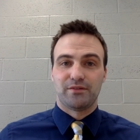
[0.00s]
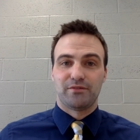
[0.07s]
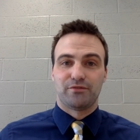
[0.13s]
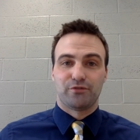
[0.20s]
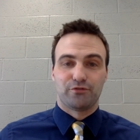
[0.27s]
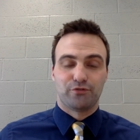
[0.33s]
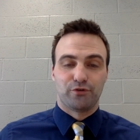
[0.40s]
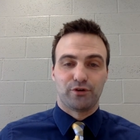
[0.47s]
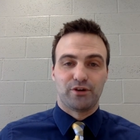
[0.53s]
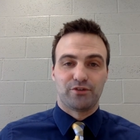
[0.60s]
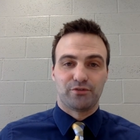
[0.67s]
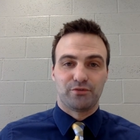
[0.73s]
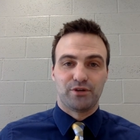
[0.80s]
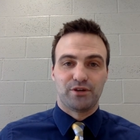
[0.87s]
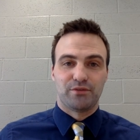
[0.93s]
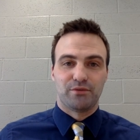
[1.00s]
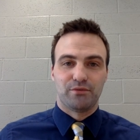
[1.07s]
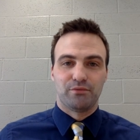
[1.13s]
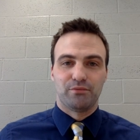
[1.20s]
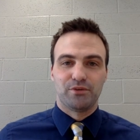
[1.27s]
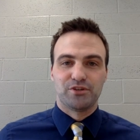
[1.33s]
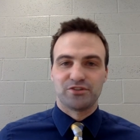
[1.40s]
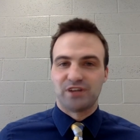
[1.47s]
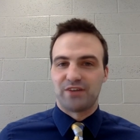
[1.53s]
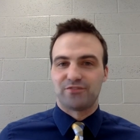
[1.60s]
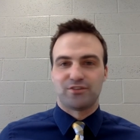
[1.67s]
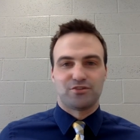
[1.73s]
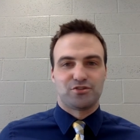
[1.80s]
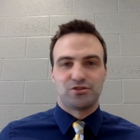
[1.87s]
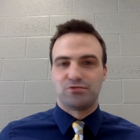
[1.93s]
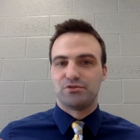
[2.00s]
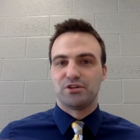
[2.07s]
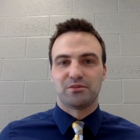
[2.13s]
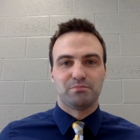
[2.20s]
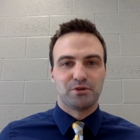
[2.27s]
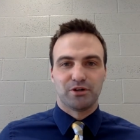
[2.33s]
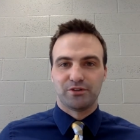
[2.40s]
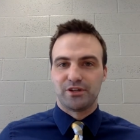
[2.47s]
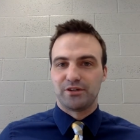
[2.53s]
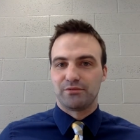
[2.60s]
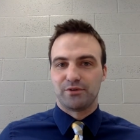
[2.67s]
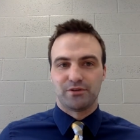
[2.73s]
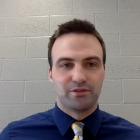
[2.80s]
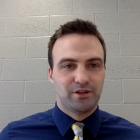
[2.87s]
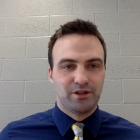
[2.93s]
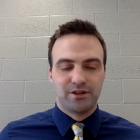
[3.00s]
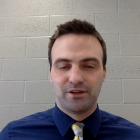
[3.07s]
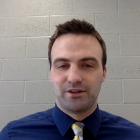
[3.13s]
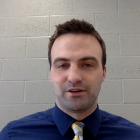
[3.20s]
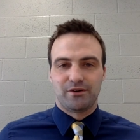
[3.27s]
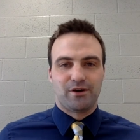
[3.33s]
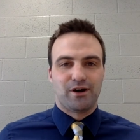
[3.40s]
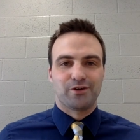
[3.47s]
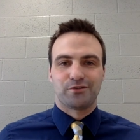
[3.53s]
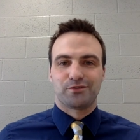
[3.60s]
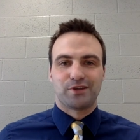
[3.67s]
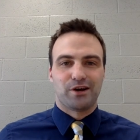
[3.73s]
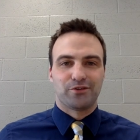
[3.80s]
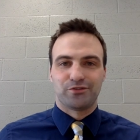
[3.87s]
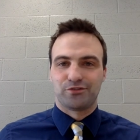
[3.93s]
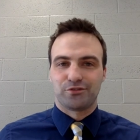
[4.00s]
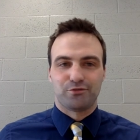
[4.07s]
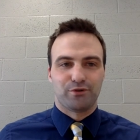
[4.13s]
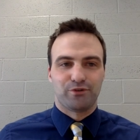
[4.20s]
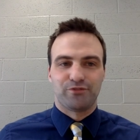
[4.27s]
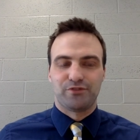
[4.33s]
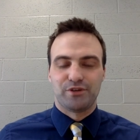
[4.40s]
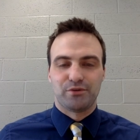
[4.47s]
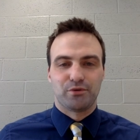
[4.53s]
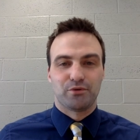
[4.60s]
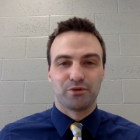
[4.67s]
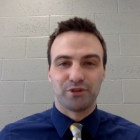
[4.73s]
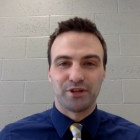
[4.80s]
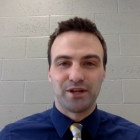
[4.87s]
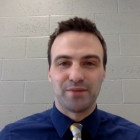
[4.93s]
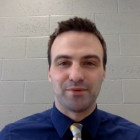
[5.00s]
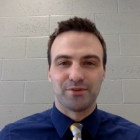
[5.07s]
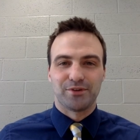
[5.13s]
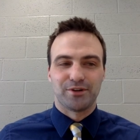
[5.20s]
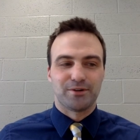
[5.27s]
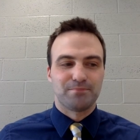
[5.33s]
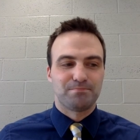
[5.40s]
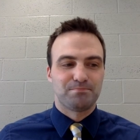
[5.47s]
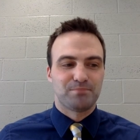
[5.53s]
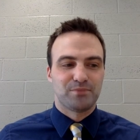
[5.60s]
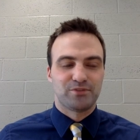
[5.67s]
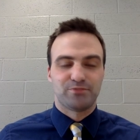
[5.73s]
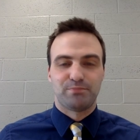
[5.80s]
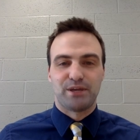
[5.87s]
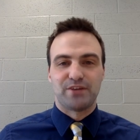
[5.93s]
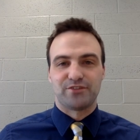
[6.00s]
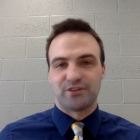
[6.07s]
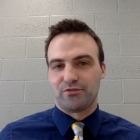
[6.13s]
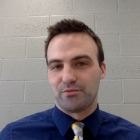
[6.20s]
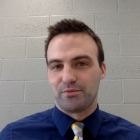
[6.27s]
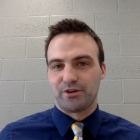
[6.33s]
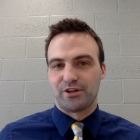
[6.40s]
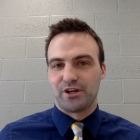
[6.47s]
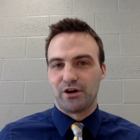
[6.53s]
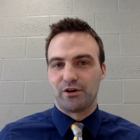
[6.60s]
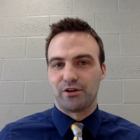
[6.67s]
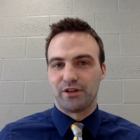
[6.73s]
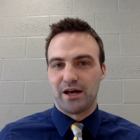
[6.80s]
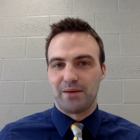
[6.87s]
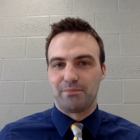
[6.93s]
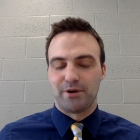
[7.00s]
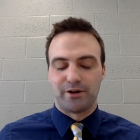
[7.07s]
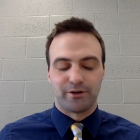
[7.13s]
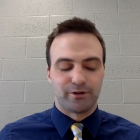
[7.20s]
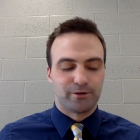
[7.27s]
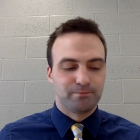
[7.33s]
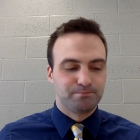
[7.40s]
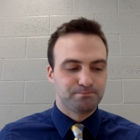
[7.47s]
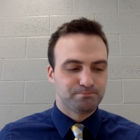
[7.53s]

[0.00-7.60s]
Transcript: for four days a week, we just have such a unique building with 100,000 square feet. We're really able to space everybody out a lot better